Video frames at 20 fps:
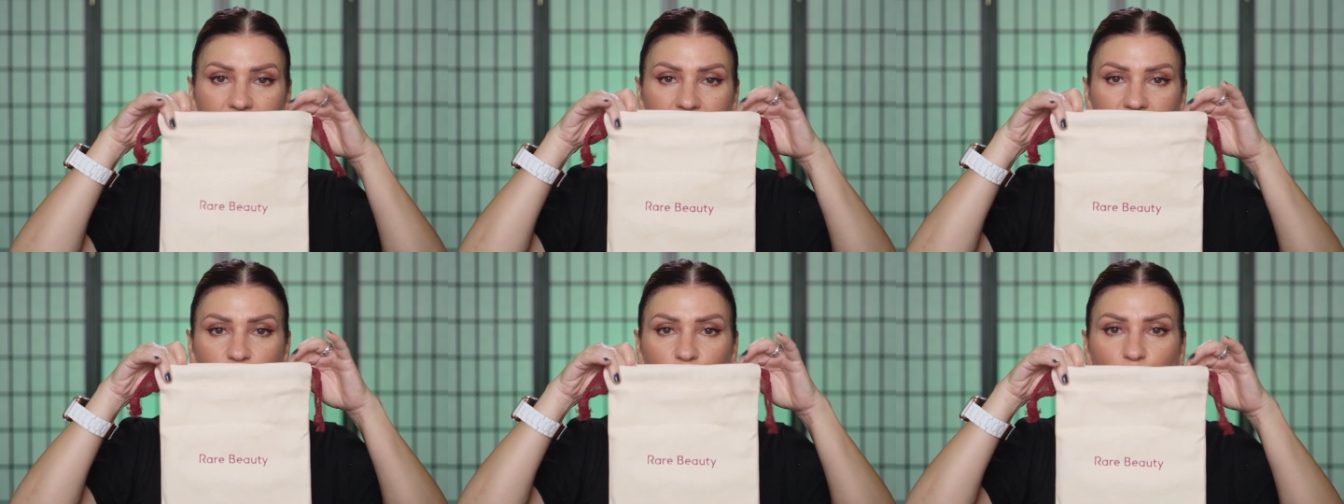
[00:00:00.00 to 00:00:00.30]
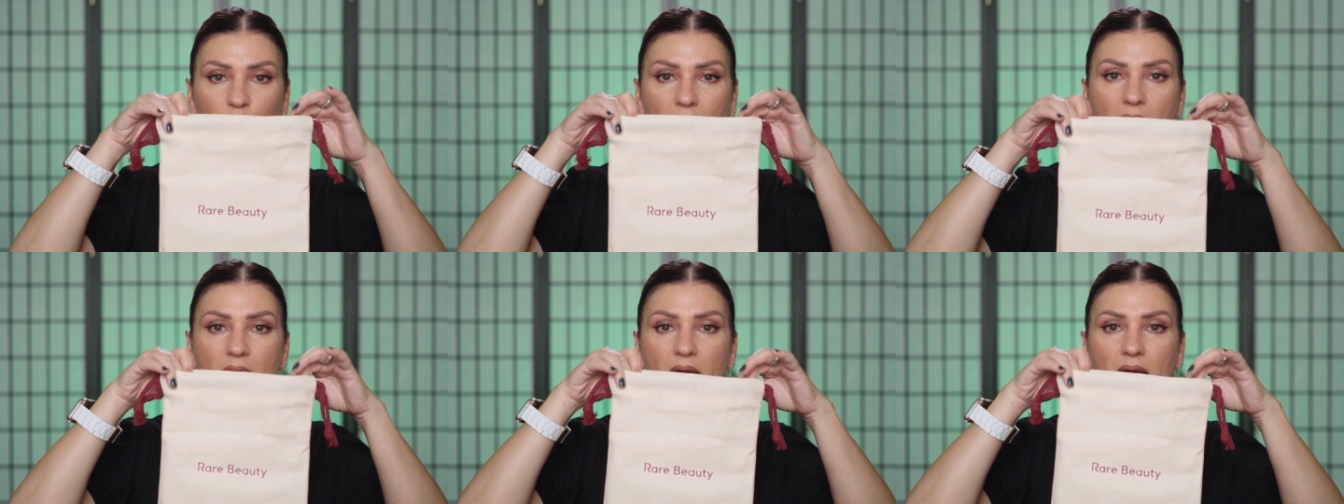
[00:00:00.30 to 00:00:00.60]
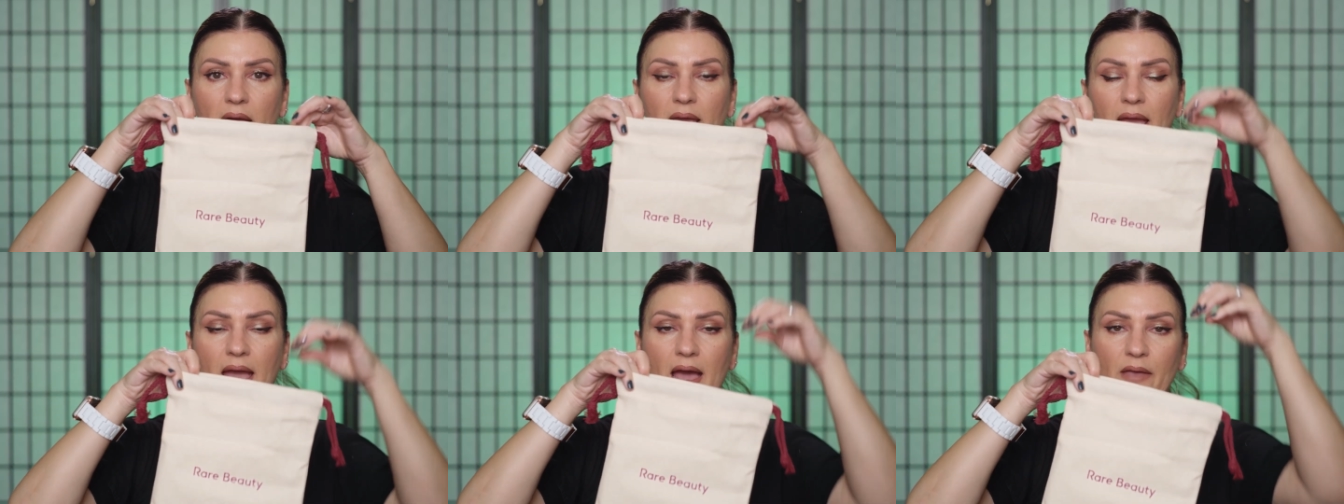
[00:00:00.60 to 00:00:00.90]
This
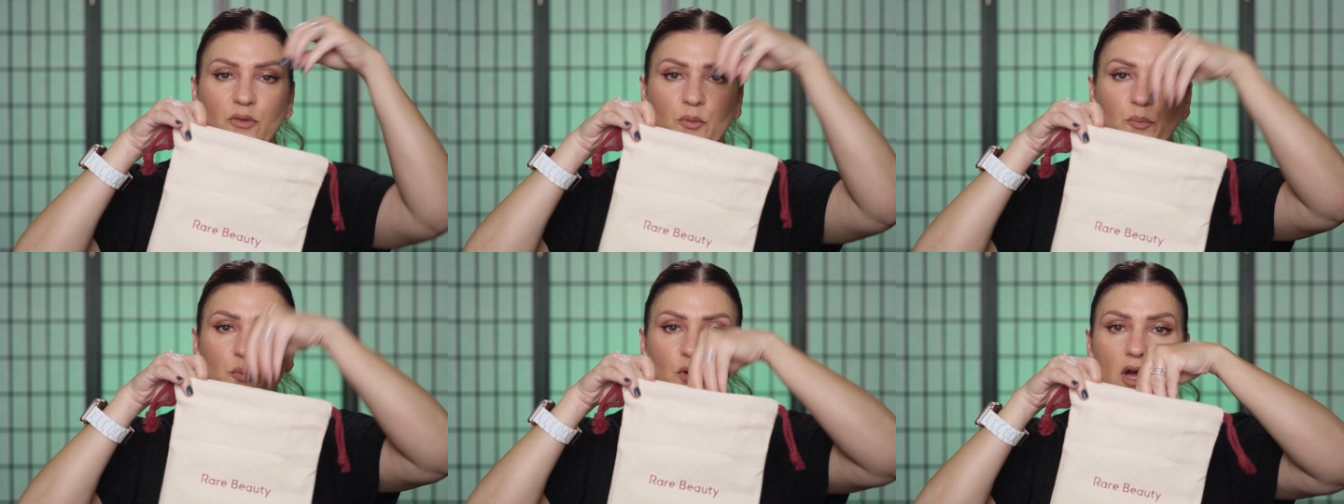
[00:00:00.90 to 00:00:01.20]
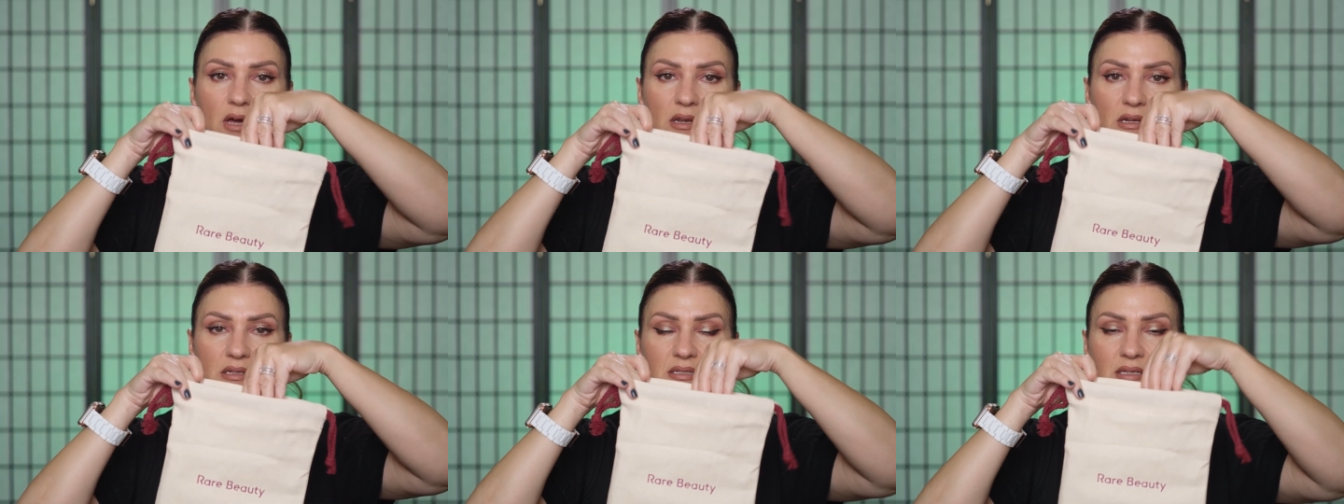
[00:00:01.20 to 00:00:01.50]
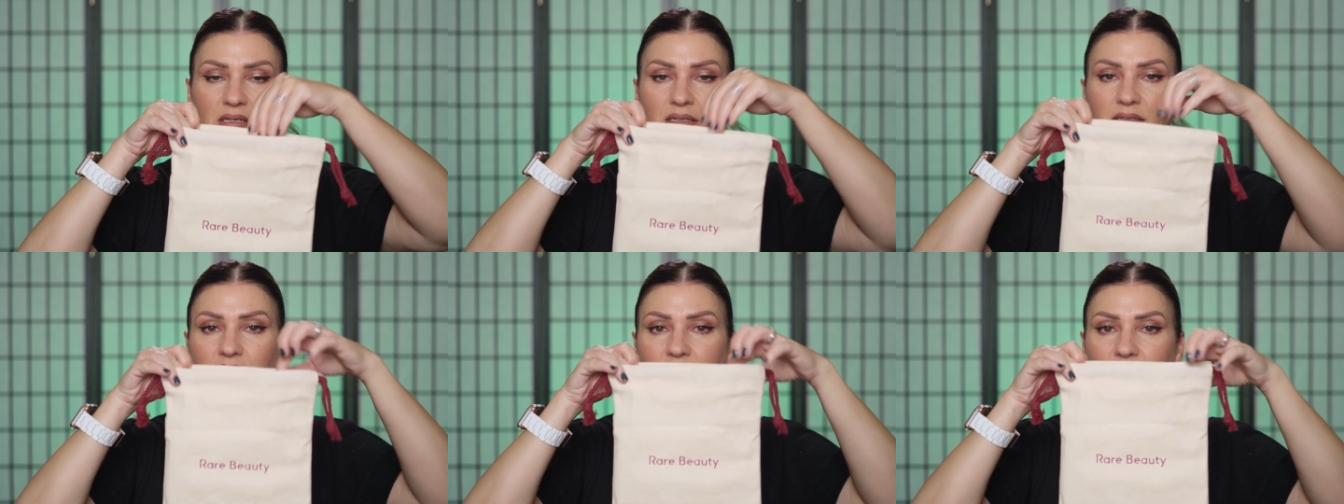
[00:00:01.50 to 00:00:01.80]
bag had the products
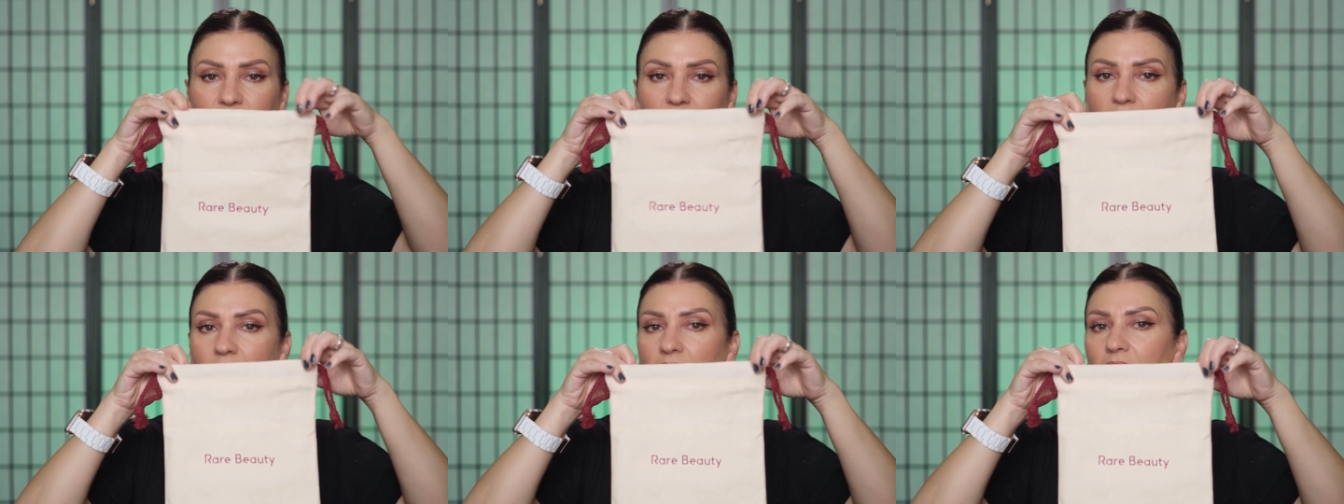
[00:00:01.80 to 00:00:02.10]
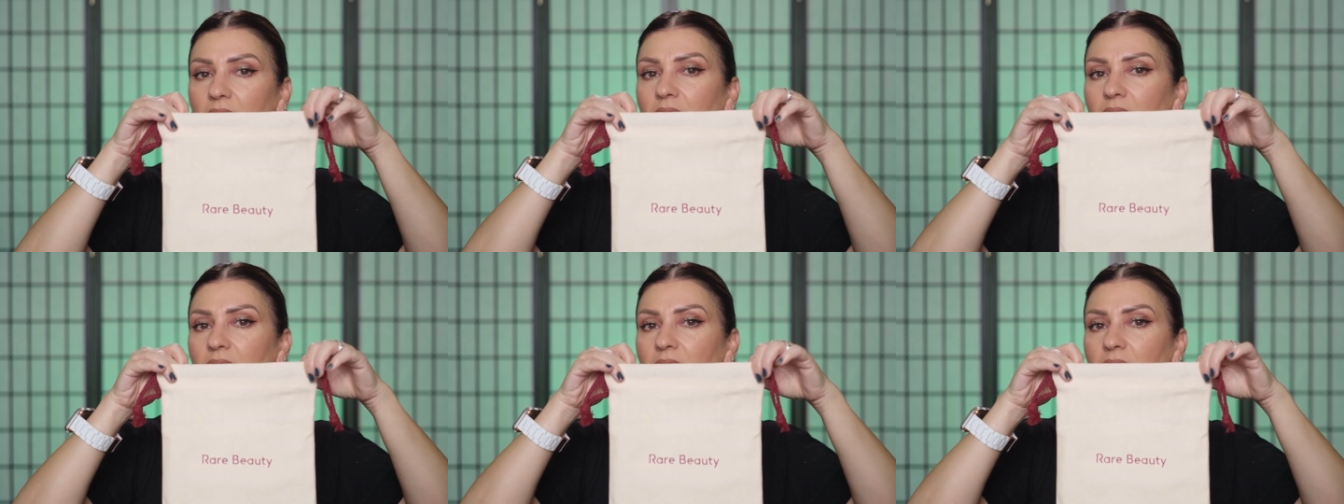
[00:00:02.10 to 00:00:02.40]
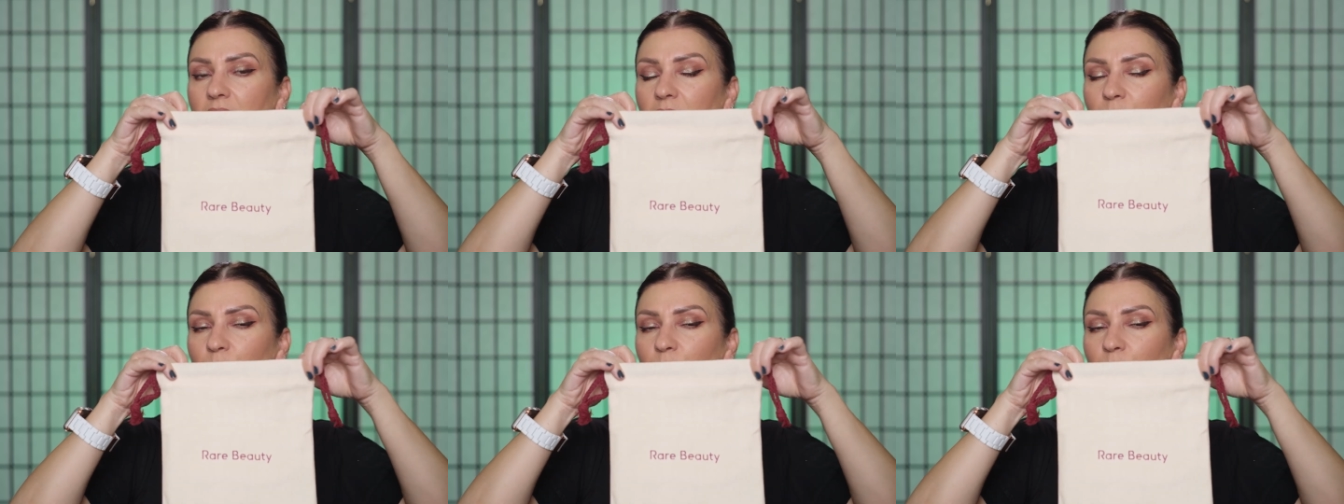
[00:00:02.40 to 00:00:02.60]
inside,